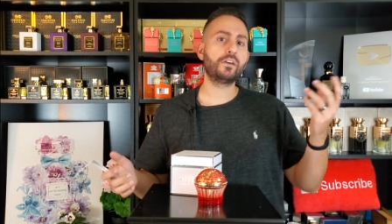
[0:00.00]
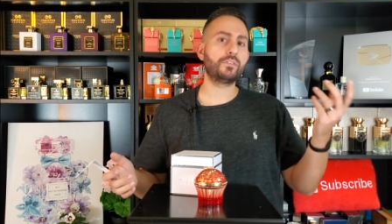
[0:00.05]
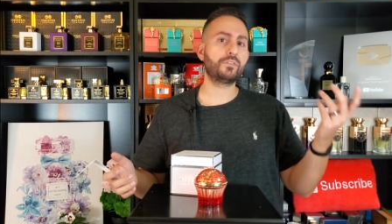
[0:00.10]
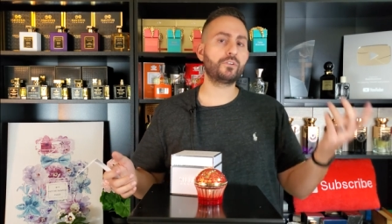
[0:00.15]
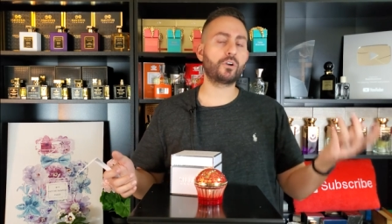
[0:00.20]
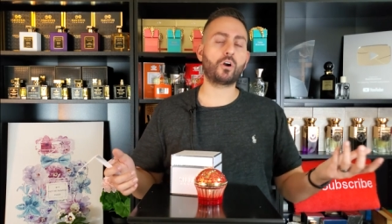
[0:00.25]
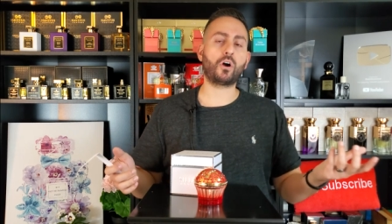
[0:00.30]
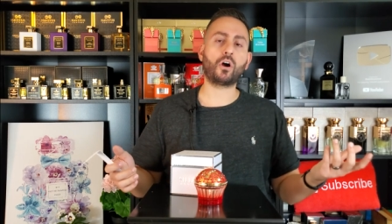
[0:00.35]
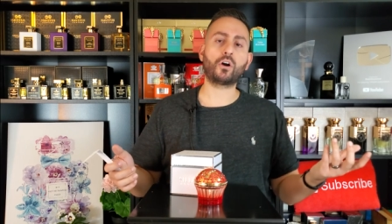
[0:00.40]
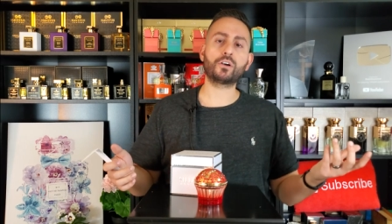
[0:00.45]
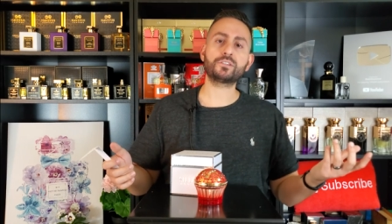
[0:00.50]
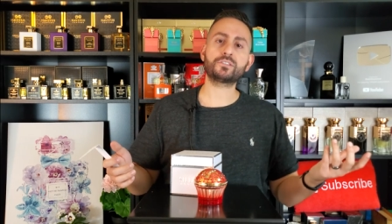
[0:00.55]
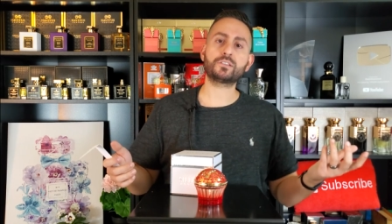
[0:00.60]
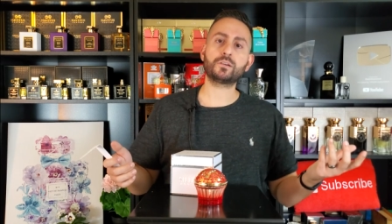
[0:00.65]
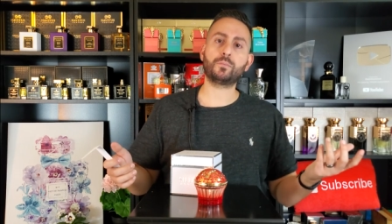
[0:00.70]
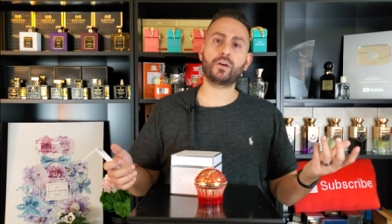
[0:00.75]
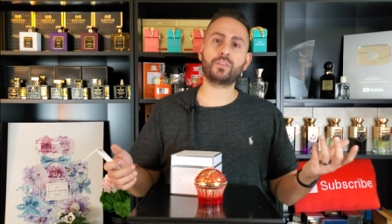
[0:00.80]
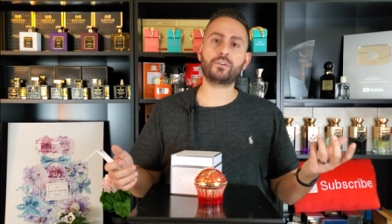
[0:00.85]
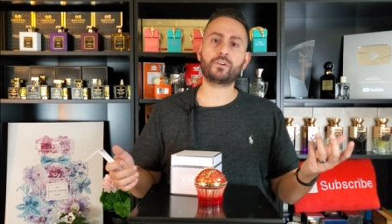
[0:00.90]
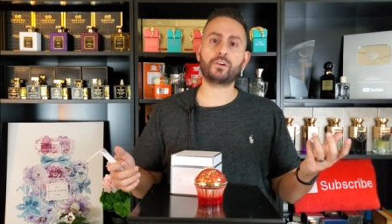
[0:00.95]
There are
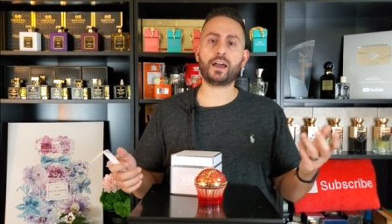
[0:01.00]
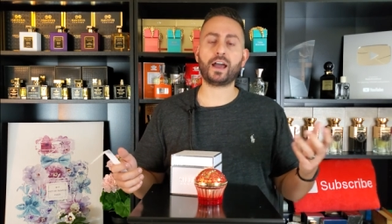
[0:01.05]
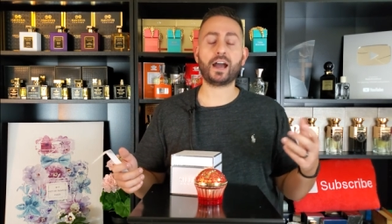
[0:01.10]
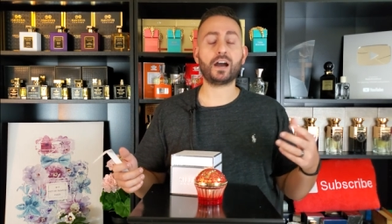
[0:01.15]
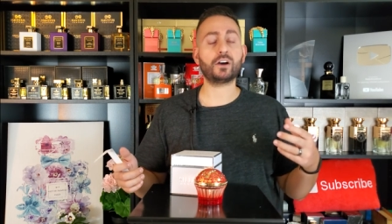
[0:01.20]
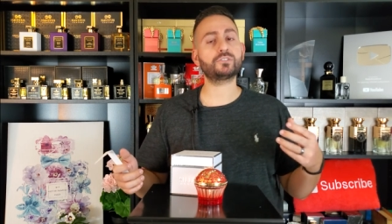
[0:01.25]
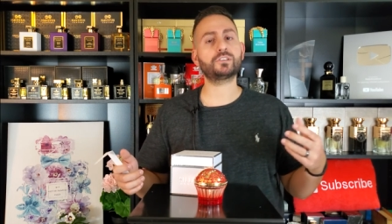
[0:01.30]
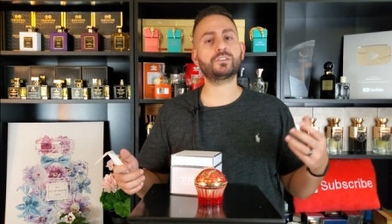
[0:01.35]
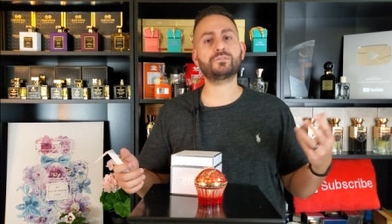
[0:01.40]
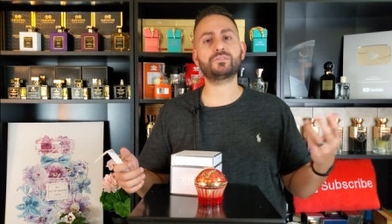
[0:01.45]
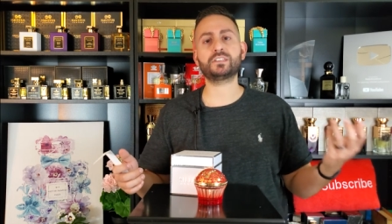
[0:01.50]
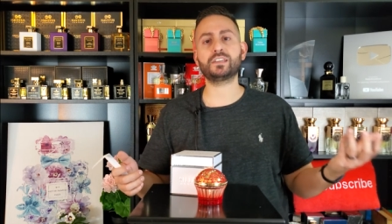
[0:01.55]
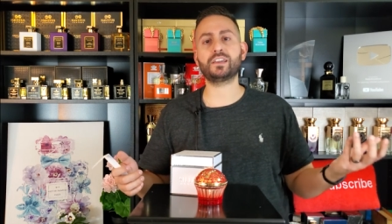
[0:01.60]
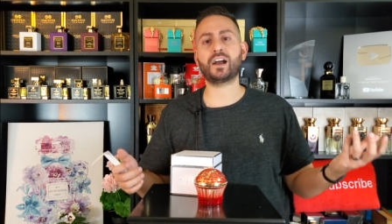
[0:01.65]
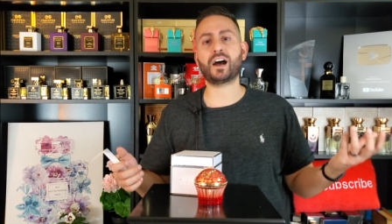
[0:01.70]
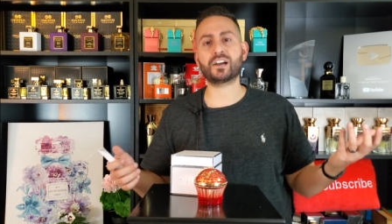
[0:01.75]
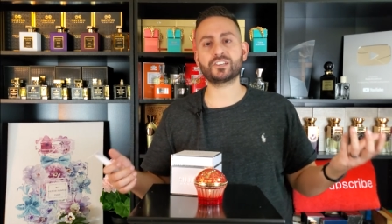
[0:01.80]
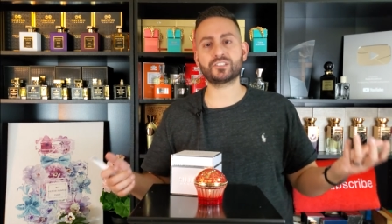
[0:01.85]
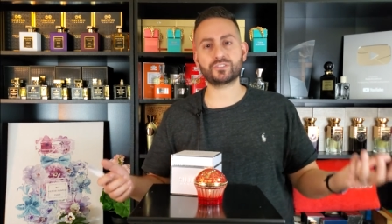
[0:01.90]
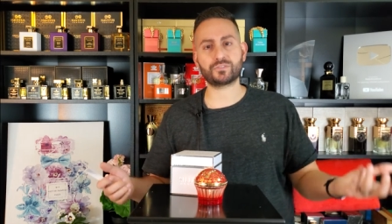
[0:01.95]
some other House of
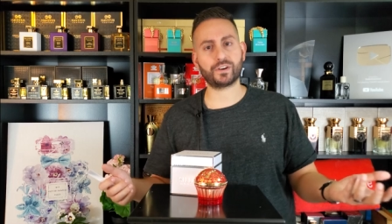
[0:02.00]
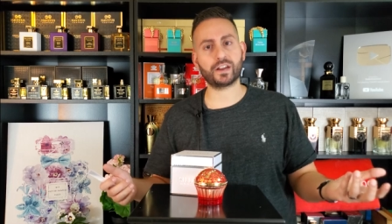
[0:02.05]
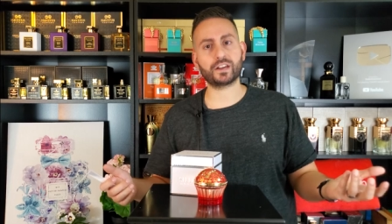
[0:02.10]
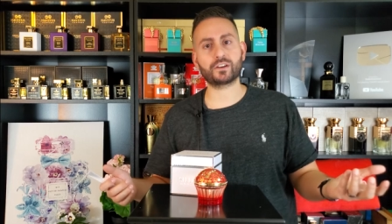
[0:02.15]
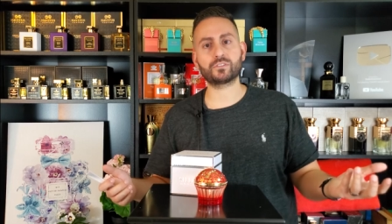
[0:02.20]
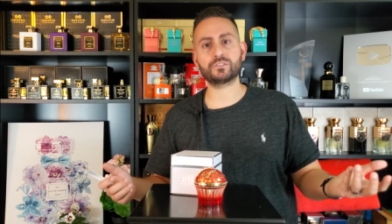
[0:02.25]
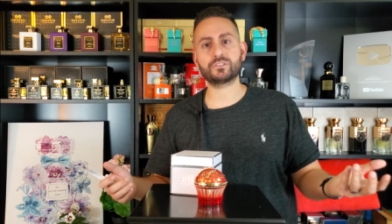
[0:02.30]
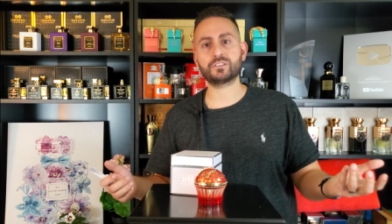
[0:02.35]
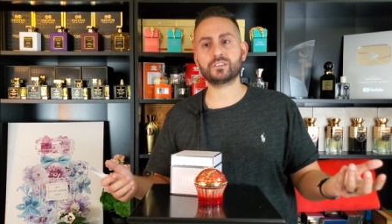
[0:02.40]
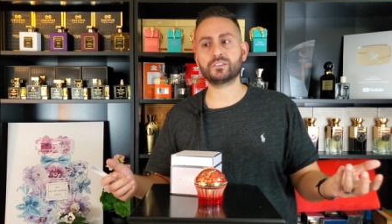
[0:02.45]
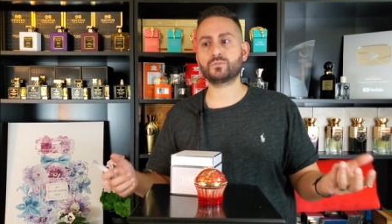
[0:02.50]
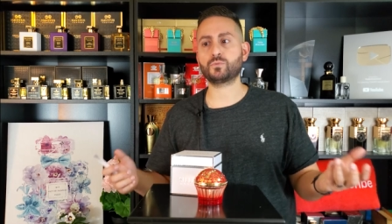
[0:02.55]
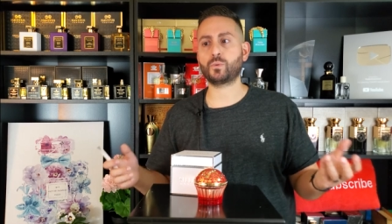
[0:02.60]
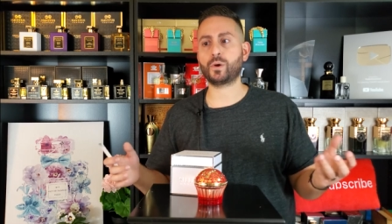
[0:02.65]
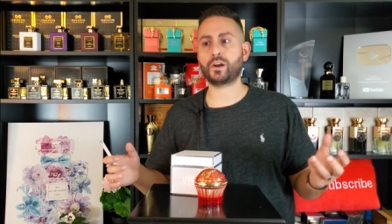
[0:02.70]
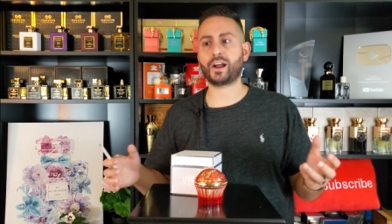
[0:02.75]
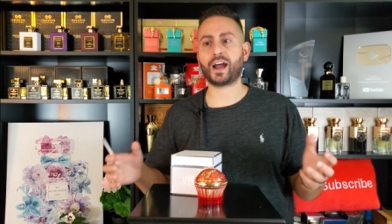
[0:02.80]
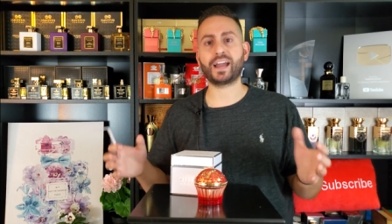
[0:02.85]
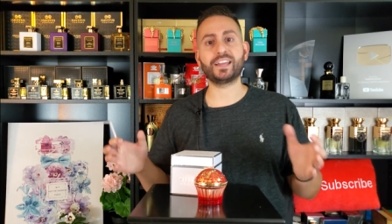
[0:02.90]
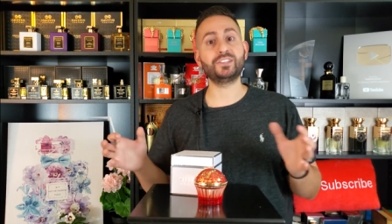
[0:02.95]
Sillage fragrances
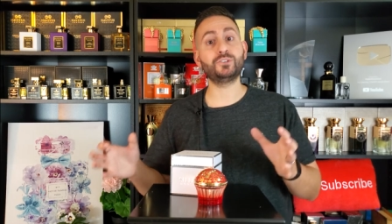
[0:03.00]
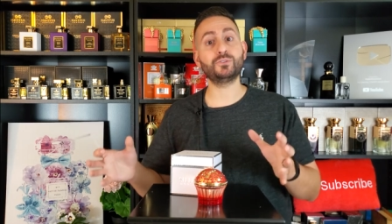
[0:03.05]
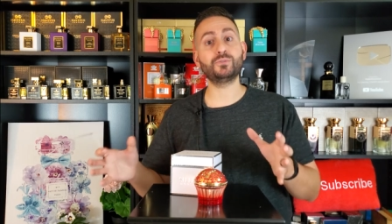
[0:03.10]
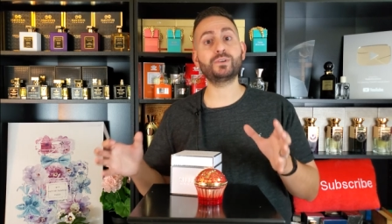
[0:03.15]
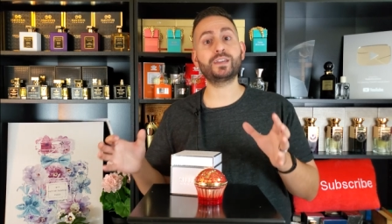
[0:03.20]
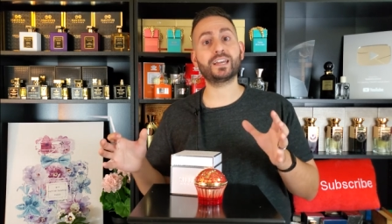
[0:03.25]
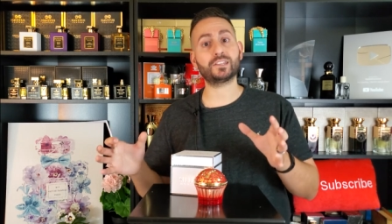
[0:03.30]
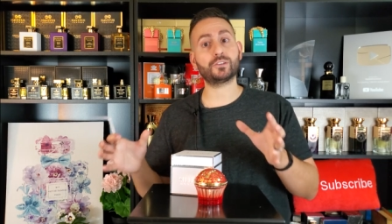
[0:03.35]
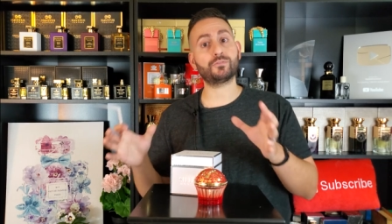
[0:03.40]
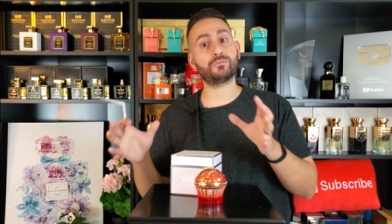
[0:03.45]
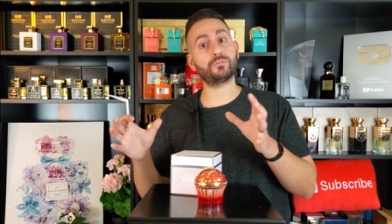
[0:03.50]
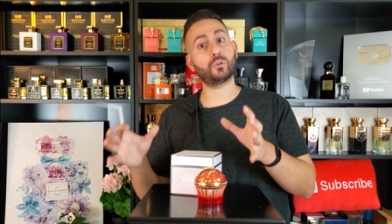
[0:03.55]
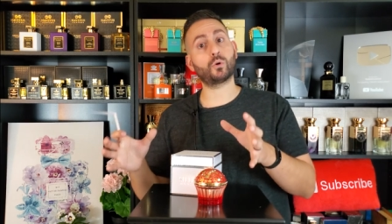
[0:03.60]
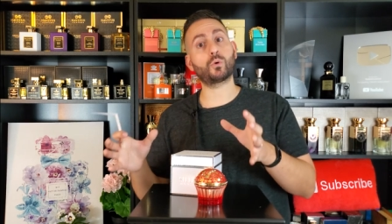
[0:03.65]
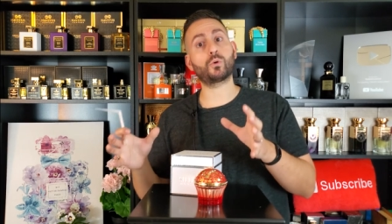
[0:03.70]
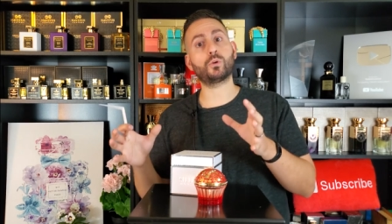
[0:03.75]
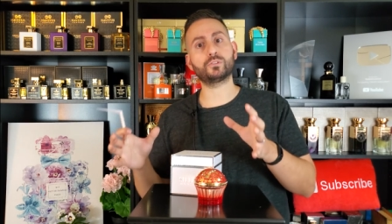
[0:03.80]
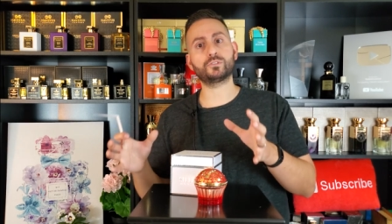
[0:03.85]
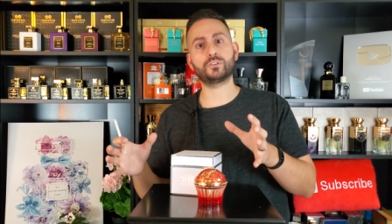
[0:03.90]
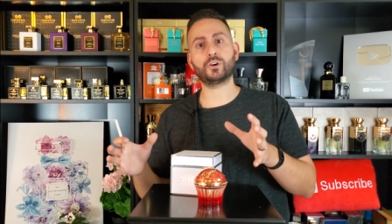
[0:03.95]
where I do get the
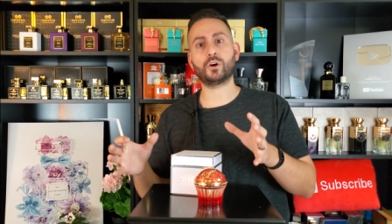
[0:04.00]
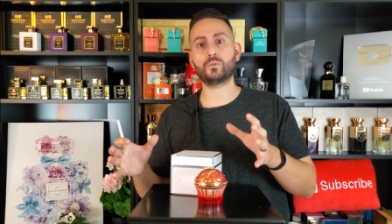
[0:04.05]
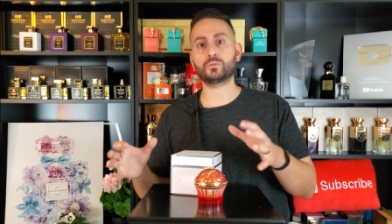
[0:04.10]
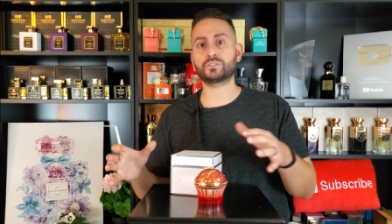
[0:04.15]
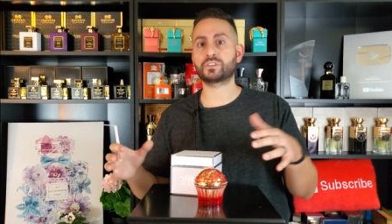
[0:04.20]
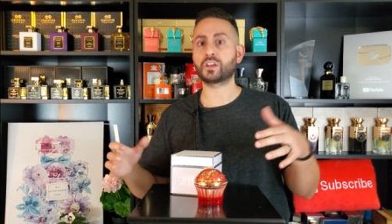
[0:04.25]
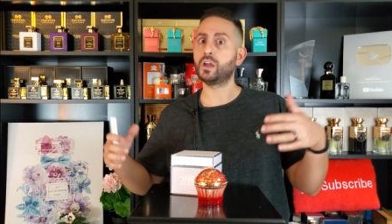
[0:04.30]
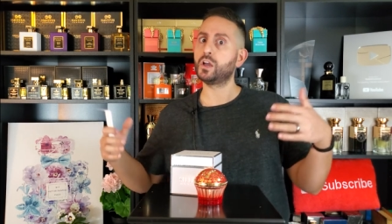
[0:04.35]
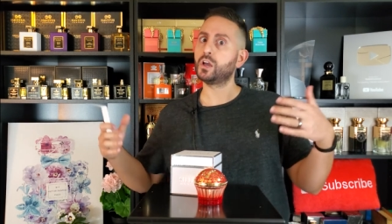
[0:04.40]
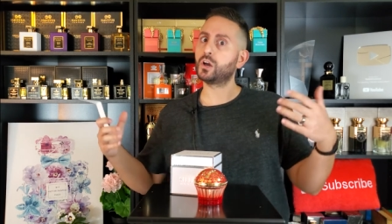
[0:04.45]
floral tones